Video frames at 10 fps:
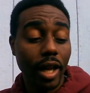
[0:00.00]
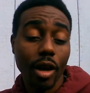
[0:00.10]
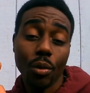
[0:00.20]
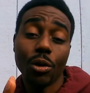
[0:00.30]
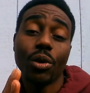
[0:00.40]

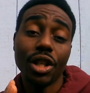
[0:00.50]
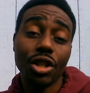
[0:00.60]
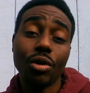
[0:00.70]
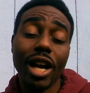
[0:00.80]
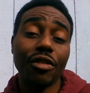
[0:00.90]
And we really
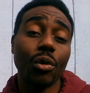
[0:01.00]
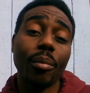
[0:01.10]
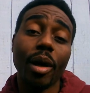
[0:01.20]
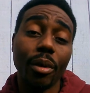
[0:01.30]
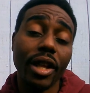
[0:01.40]
do have to
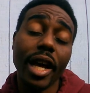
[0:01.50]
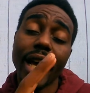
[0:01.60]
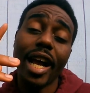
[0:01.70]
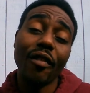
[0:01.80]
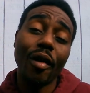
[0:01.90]
remember
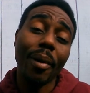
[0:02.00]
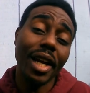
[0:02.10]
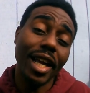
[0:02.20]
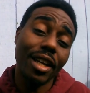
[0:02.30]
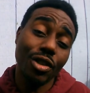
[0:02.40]
that.
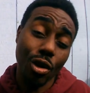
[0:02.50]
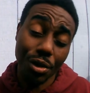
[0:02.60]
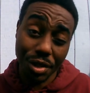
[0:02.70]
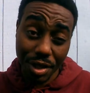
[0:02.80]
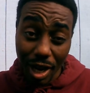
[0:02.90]
Everybody has their
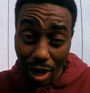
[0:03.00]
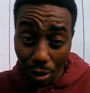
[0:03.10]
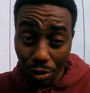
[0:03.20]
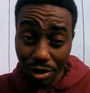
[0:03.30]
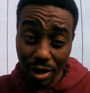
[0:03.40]
own
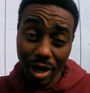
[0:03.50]
styles,